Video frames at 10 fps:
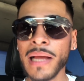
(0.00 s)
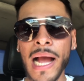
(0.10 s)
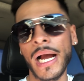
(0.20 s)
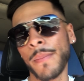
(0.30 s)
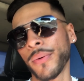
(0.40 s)
I
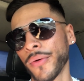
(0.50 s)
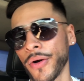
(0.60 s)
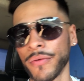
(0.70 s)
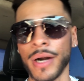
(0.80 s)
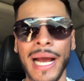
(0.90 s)
got pulled
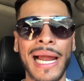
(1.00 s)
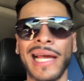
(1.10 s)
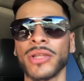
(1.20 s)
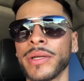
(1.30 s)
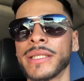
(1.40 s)
over and I got
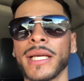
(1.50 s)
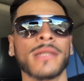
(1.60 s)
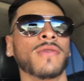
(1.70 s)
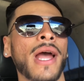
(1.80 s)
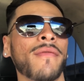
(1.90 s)
like three tickets
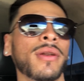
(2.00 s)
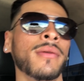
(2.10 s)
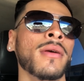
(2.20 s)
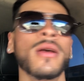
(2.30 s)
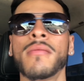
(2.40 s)
for having
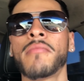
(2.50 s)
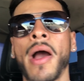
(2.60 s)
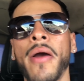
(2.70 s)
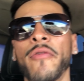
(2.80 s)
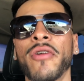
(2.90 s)

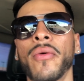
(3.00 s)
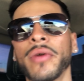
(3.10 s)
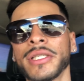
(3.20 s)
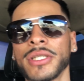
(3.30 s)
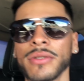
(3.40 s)
my front
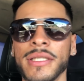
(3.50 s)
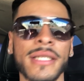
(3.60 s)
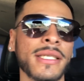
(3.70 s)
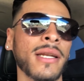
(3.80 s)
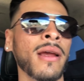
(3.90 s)
windshield
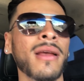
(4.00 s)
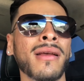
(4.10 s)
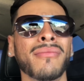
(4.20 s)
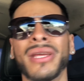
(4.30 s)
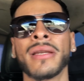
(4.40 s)
tinted.
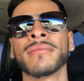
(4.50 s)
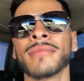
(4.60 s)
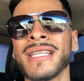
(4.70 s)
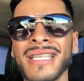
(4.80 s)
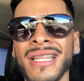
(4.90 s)
I mean,
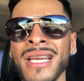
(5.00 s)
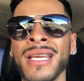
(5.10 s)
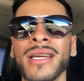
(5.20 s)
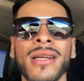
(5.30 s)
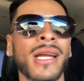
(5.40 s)
it's a thing
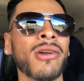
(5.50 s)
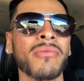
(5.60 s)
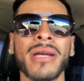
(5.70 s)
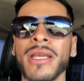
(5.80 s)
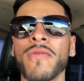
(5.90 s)
here.
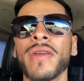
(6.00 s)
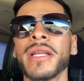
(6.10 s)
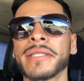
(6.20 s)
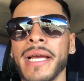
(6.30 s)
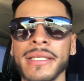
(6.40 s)
Everybody in
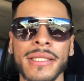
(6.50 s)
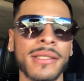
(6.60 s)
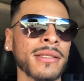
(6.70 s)
Phoenix has it.